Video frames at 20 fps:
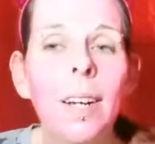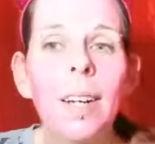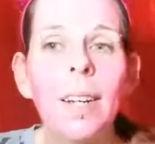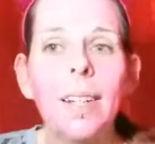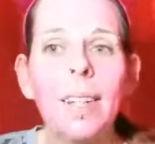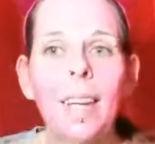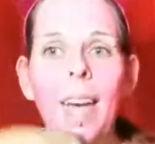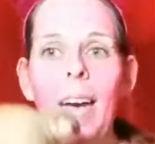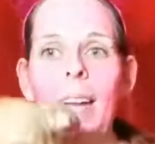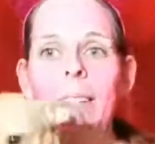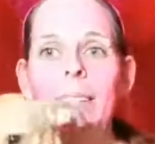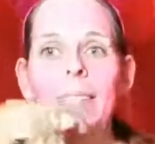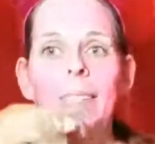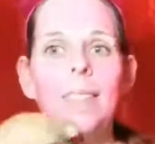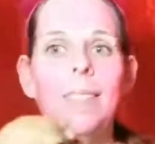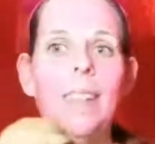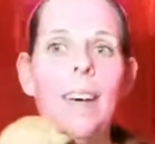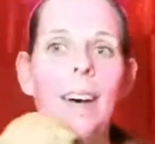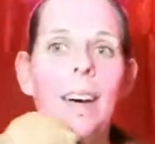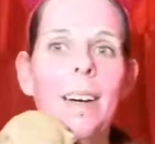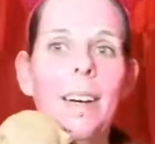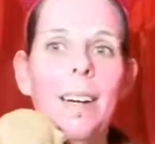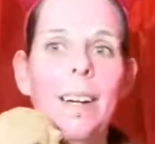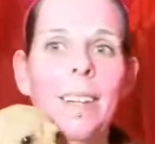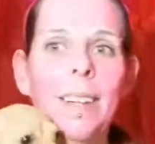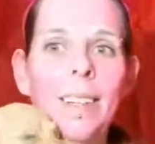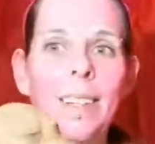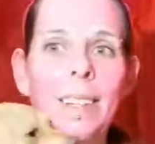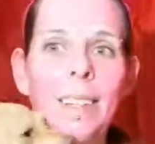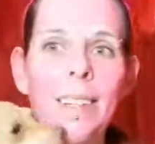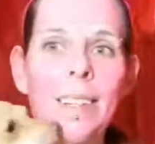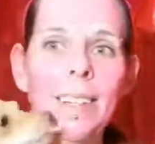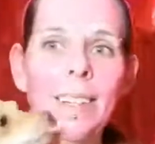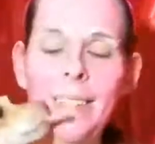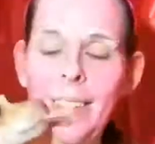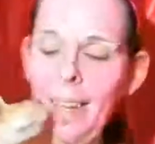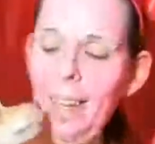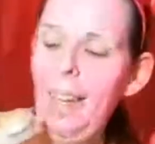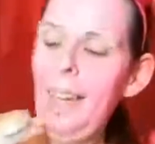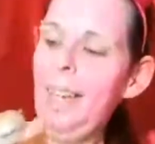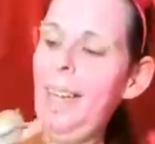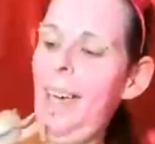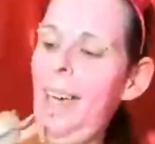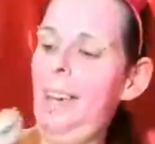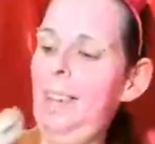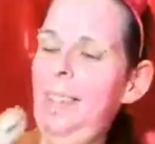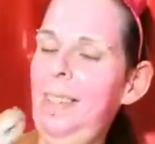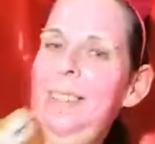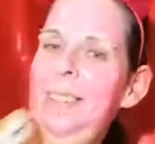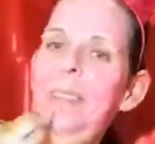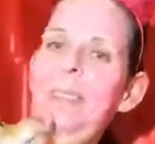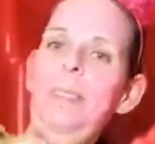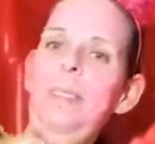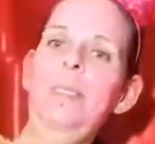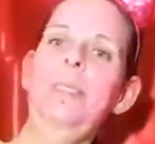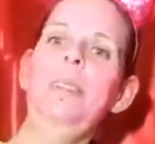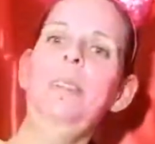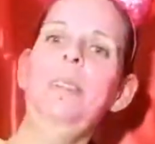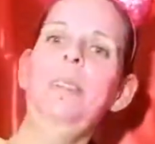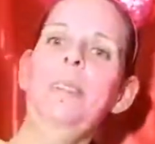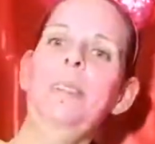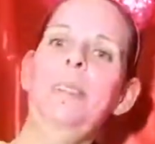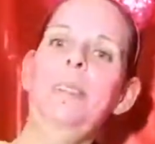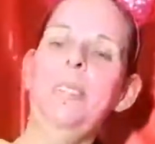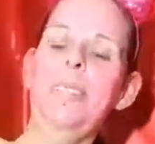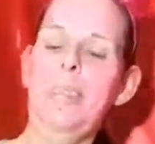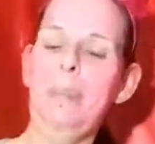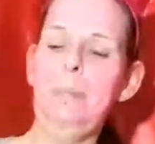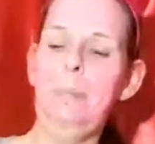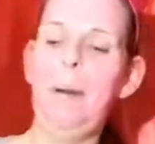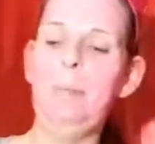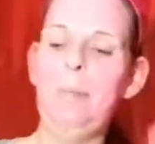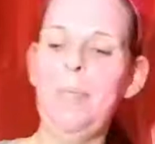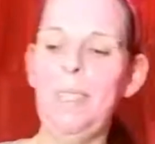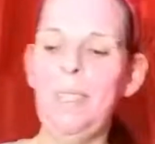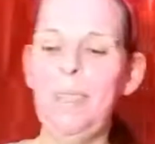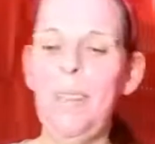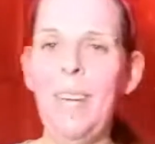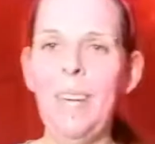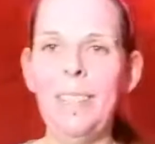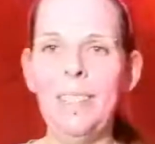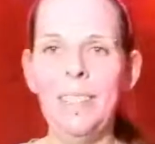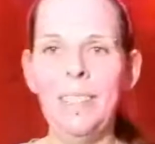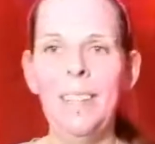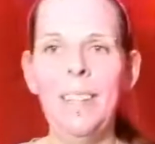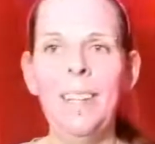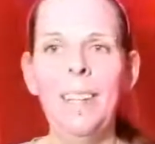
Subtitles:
Callie's say hi, Cal. No, don't lick mommy's face.